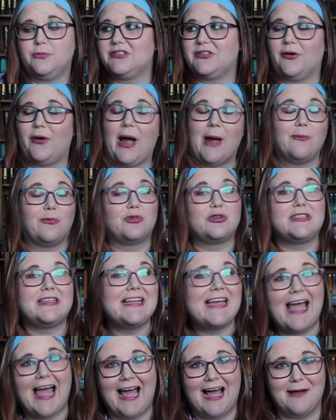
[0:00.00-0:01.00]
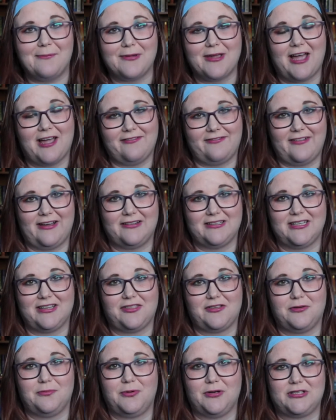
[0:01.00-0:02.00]
So I'm really happy I found it
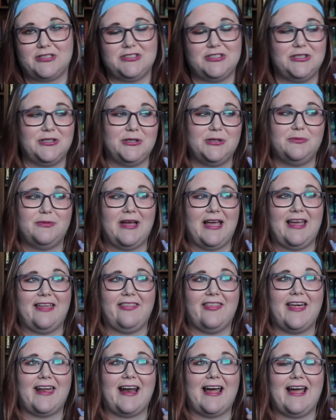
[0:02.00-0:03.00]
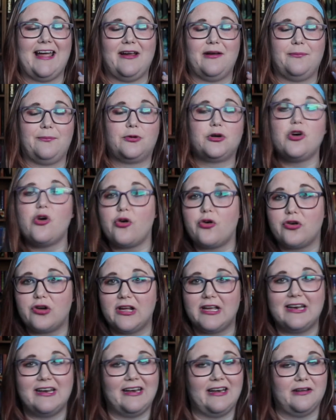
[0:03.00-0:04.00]
through Booktube and that I pre-ordered
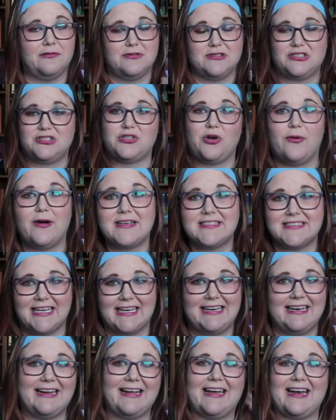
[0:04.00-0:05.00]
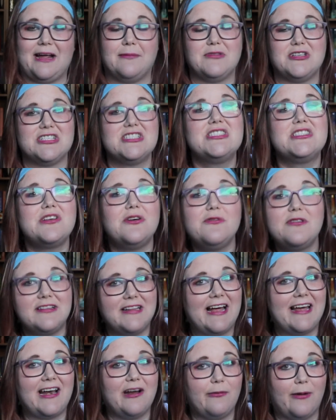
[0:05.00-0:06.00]
it and it was so exciting and I'm just so
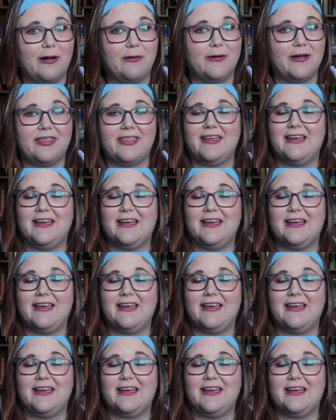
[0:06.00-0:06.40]
glad I went with